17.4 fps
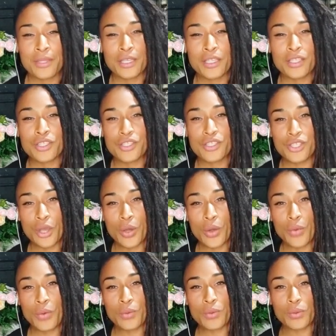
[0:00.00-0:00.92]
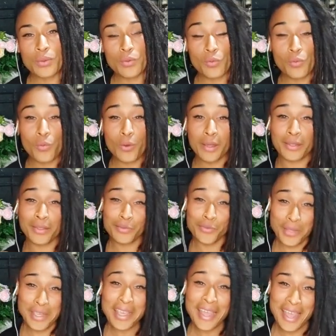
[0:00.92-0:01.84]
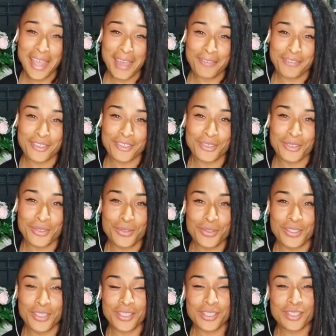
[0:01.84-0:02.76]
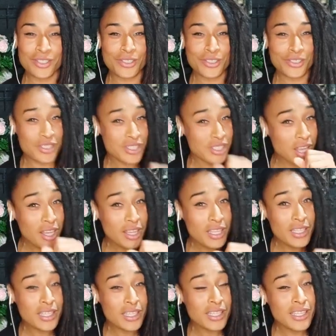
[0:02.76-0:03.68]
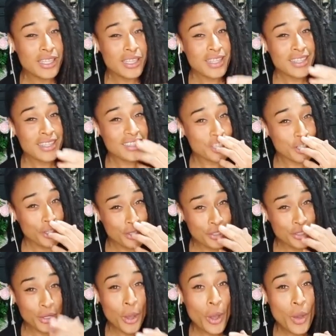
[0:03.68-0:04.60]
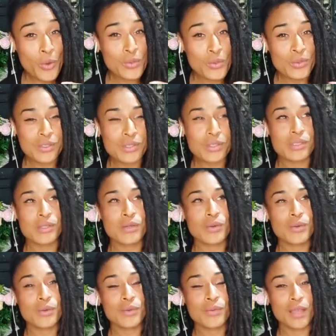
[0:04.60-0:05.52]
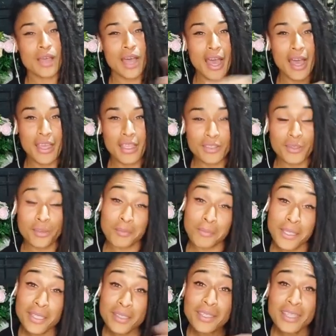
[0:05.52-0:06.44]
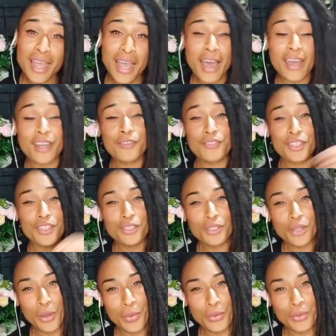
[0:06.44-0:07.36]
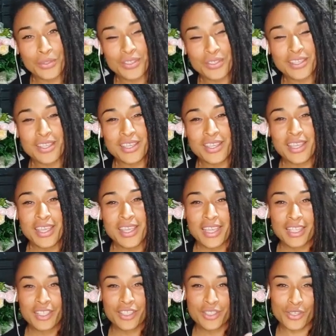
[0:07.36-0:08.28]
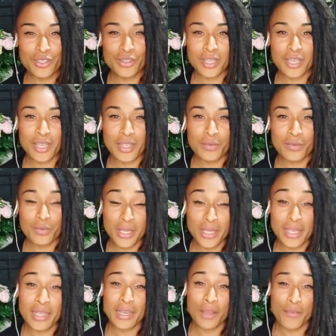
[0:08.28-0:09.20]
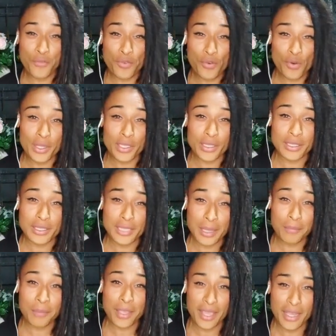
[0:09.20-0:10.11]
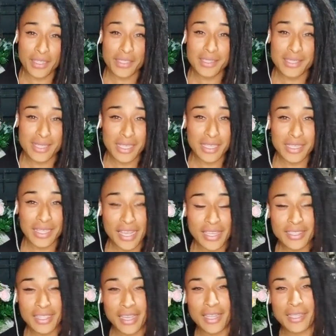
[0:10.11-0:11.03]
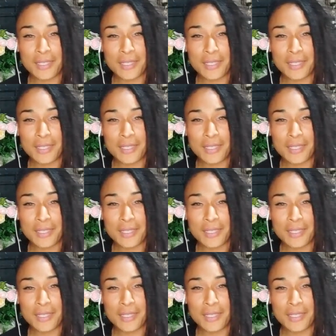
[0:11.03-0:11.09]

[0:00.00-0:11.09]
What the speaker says: So what we have to do is to suck their nose, the milk out of their nose, so that we can avoid them getting sick like that.